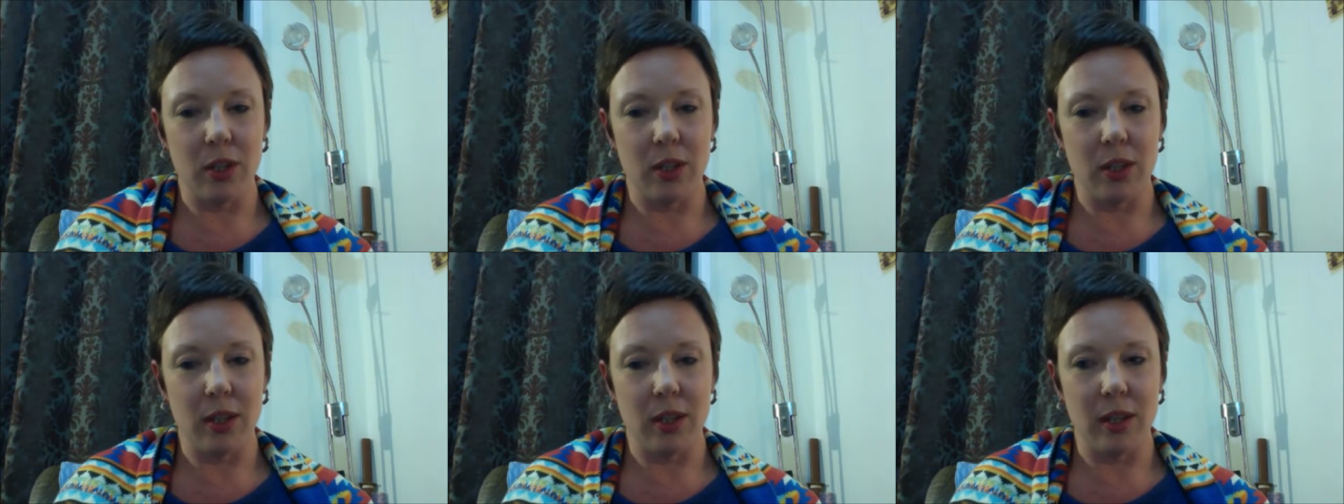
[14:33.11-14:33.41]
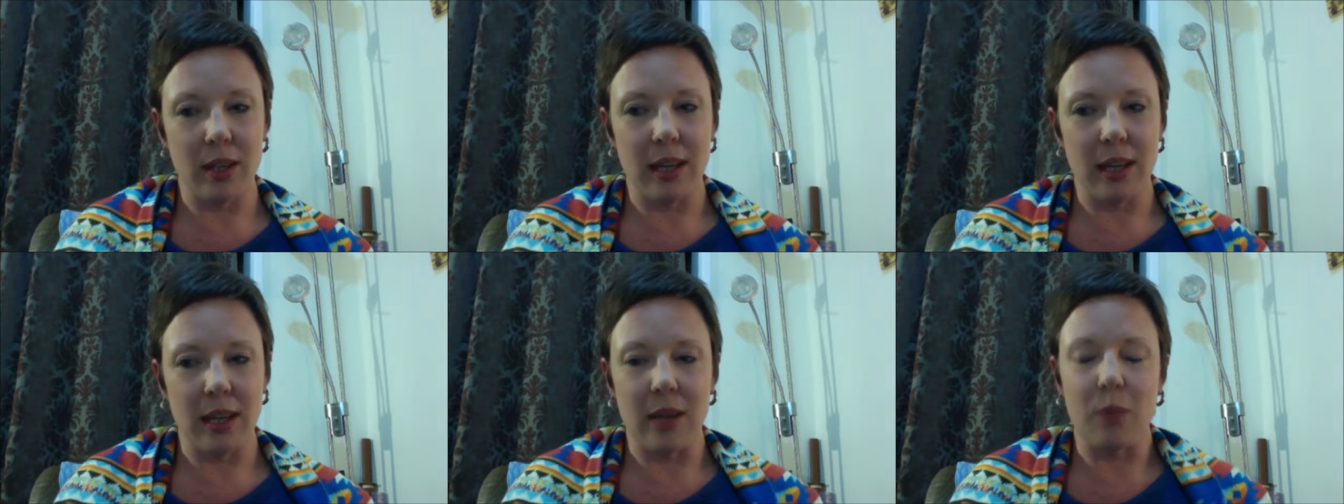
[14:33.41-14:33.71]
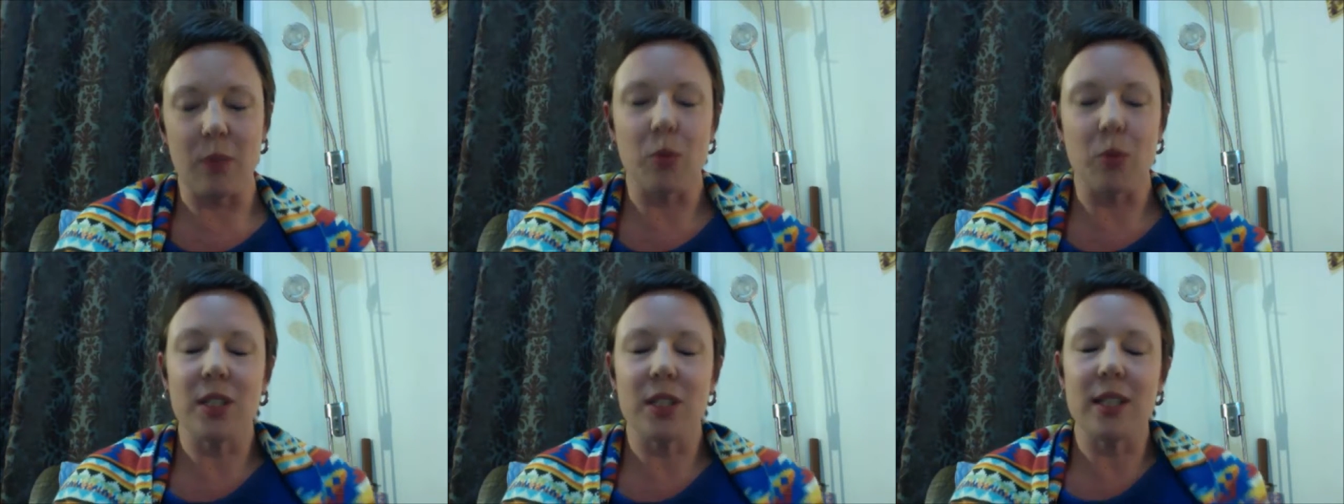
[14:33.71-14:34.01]
I
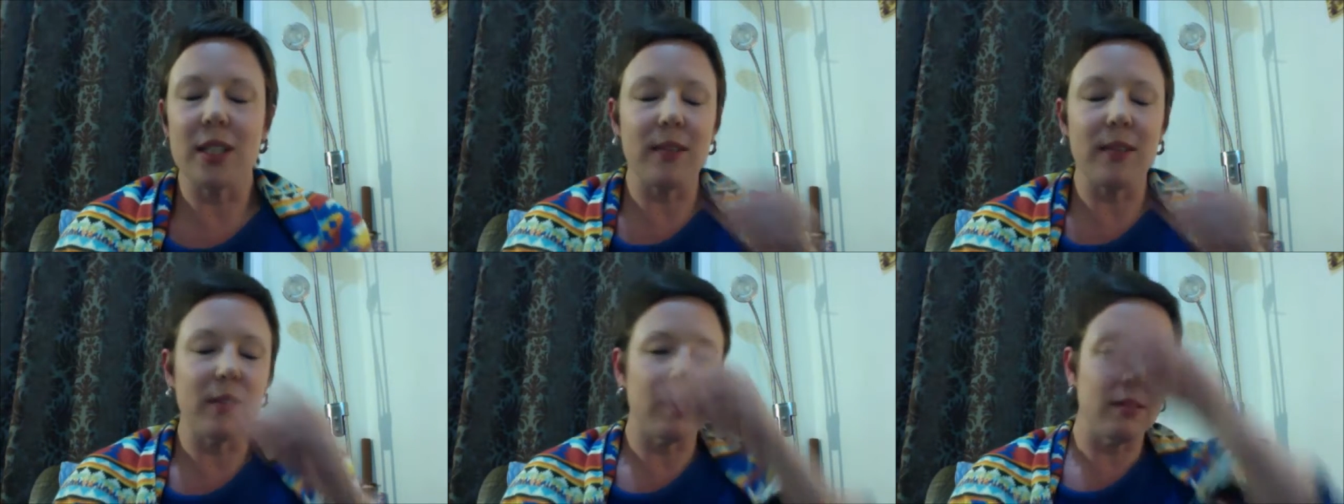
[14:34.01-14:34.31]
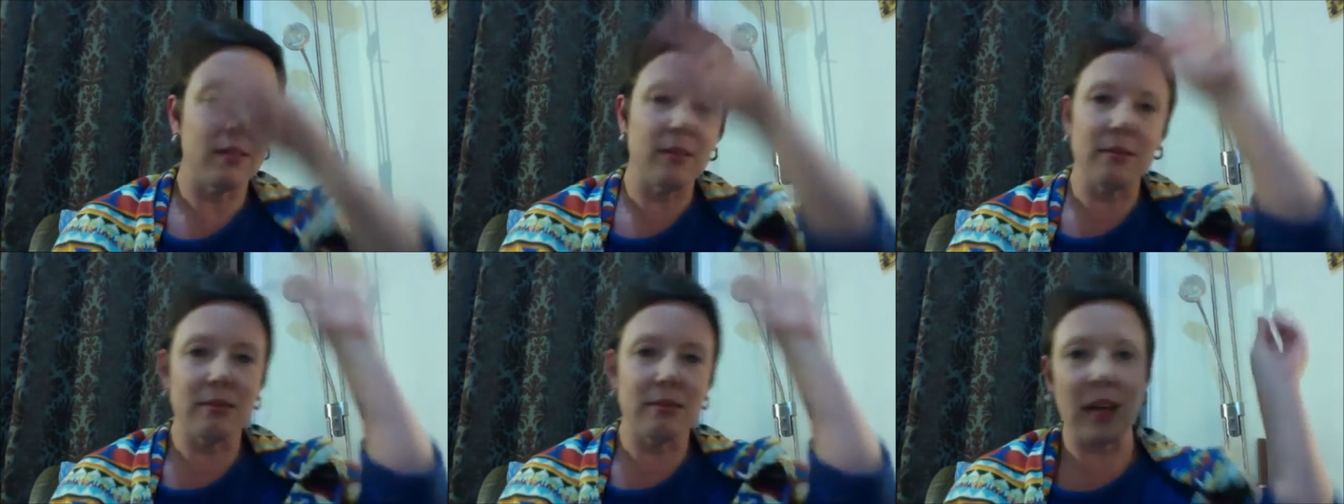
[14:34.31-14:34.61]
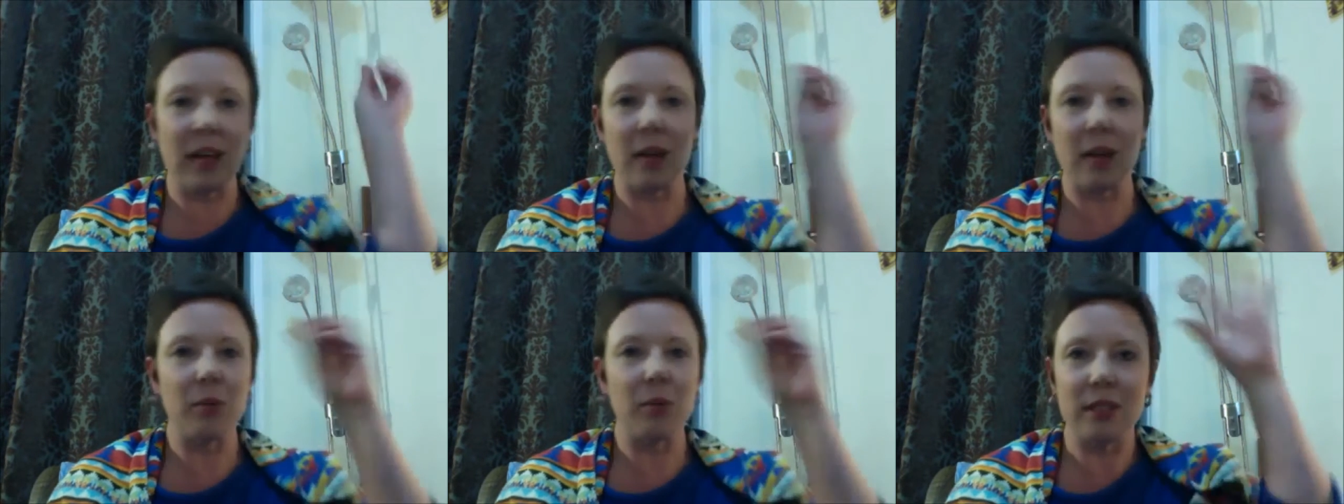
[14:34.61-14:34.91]
wasn't
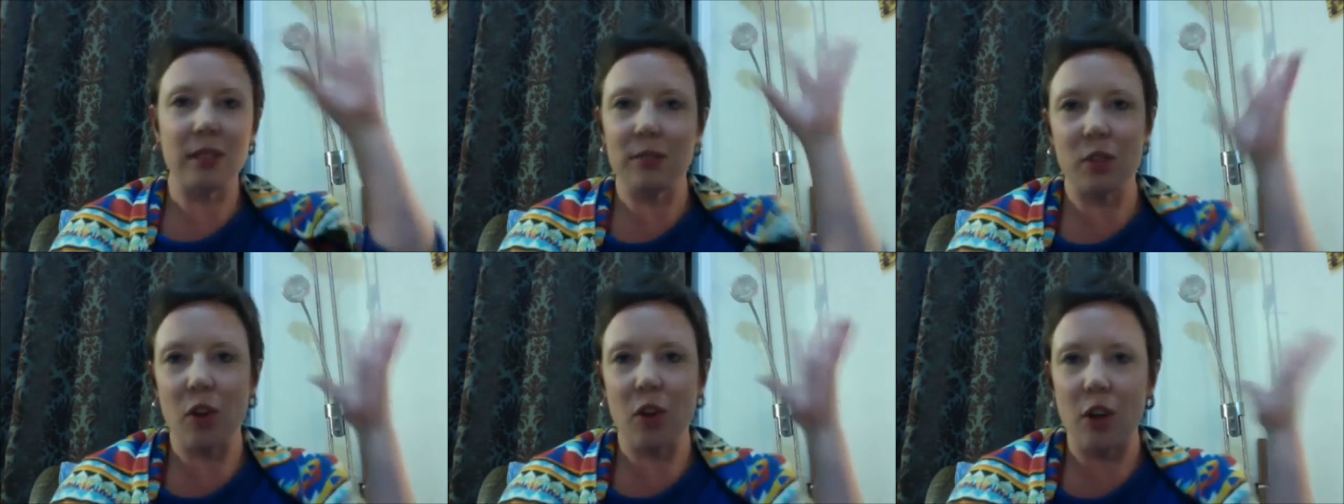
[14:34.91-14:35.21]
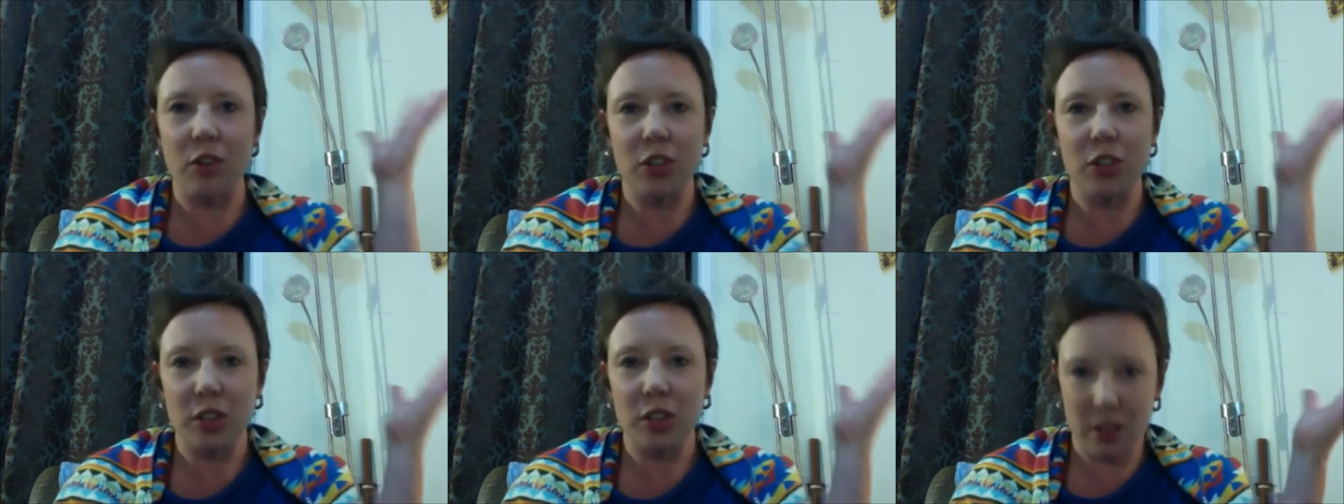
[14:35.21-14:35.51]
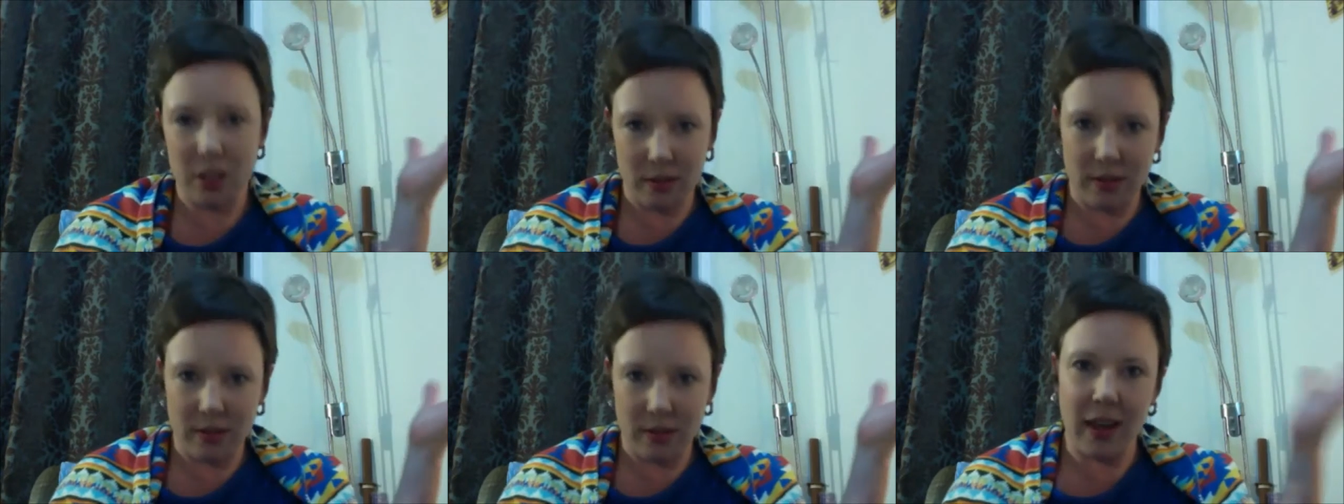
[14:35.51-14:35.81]
even conscious
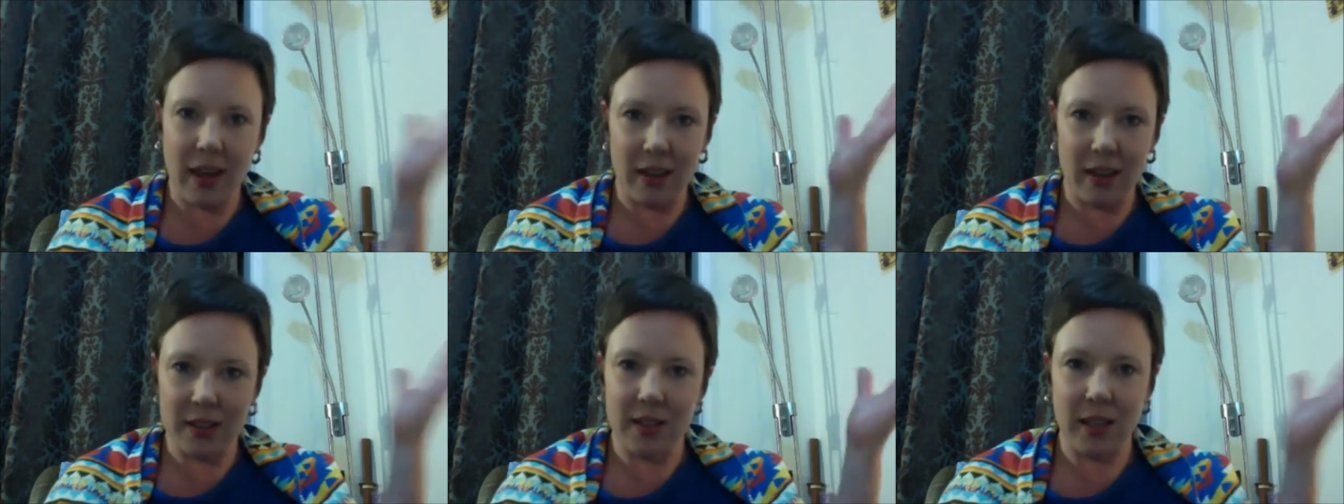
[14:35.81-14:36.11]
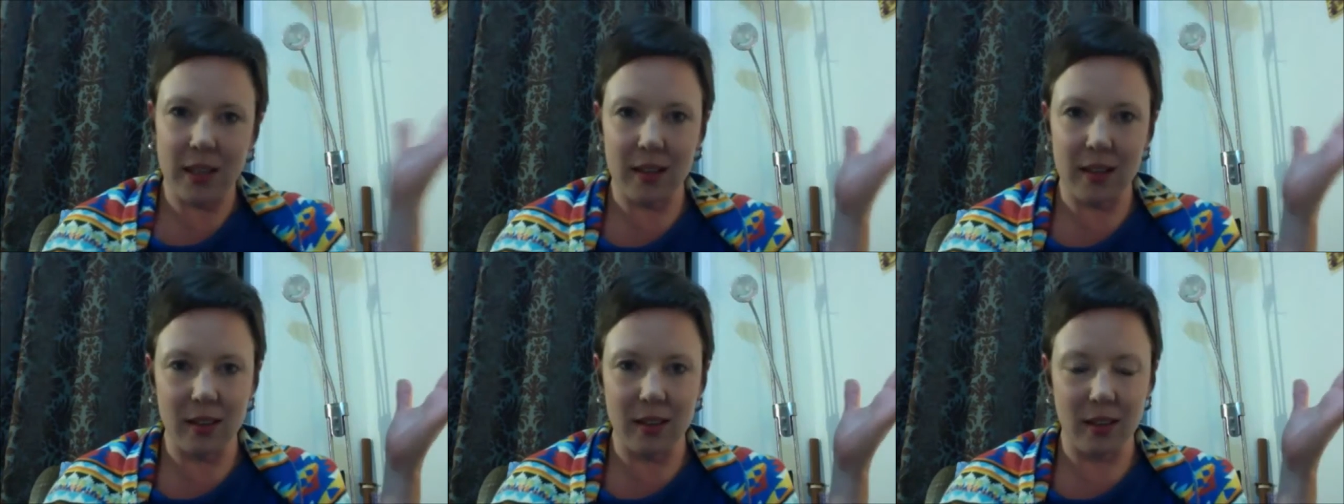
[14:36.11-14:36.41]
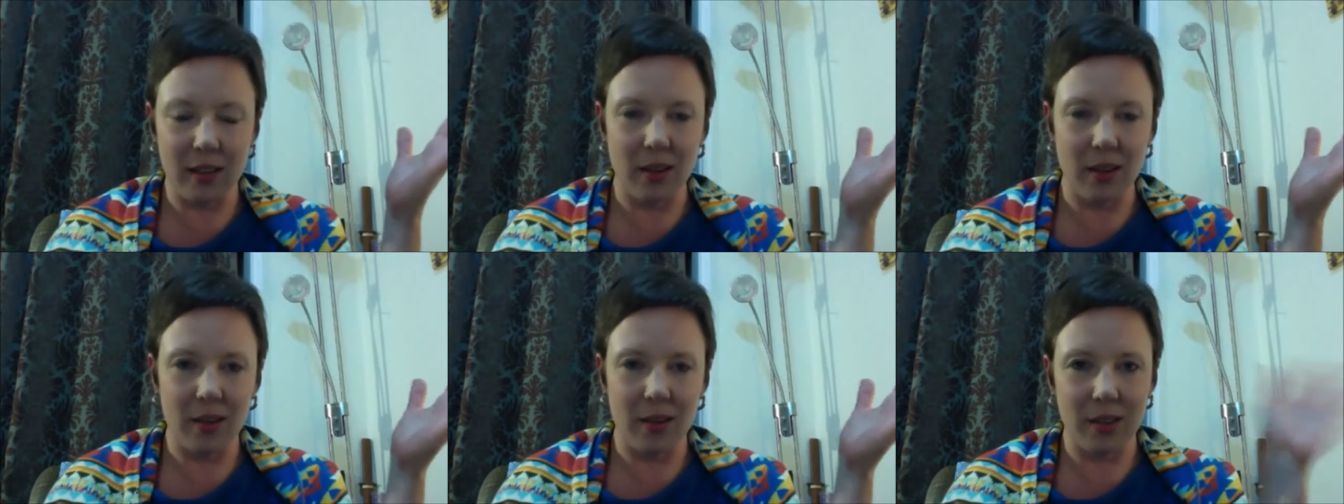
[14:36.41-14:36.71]
of that a second
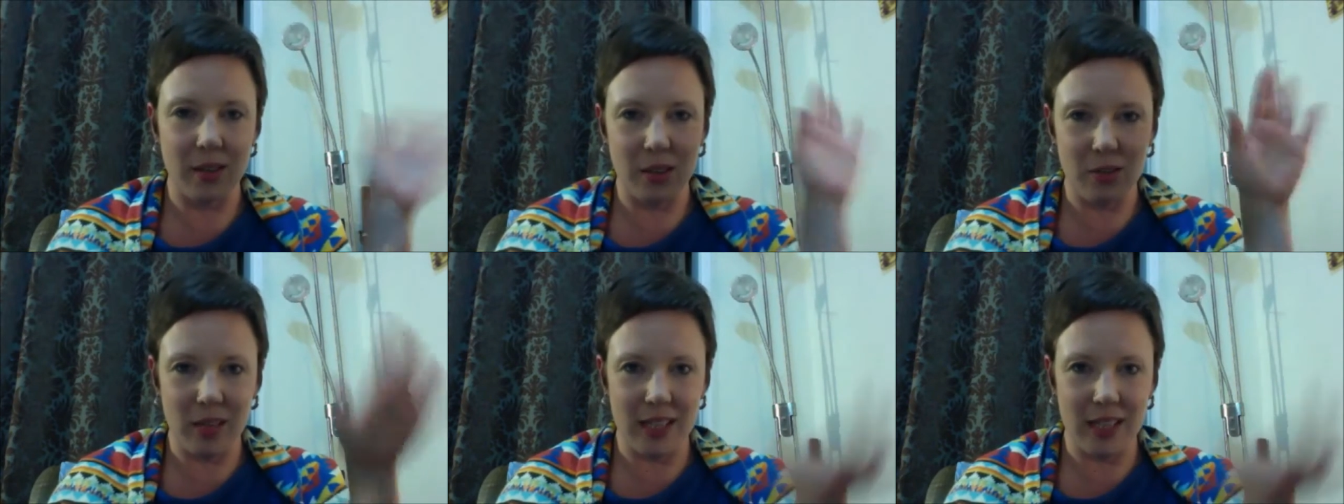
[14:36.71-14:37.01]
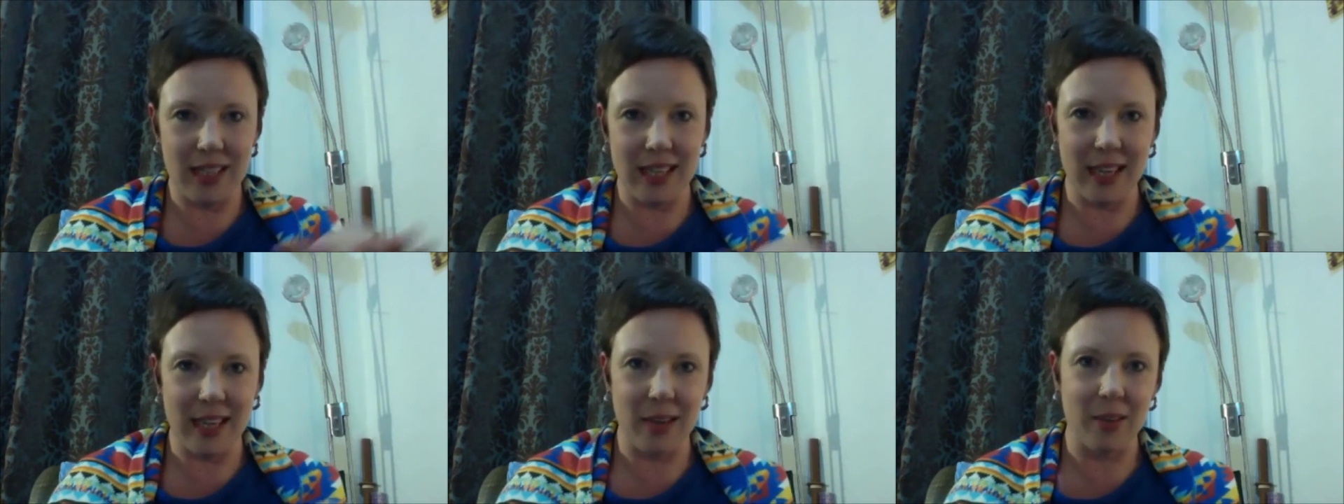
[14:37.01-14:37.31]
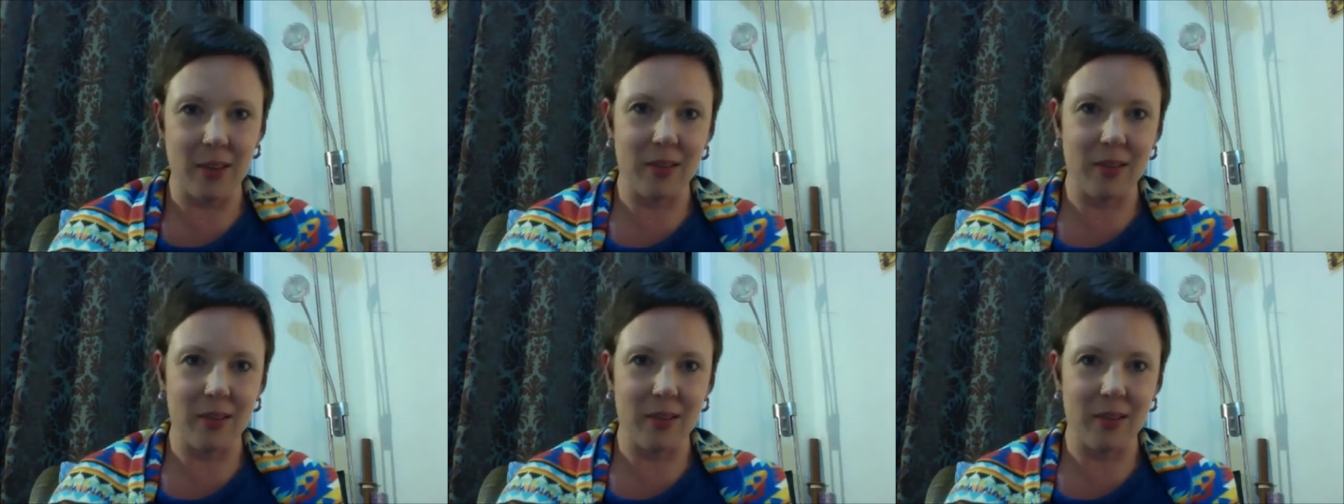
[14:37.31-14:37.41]
ago, and right now,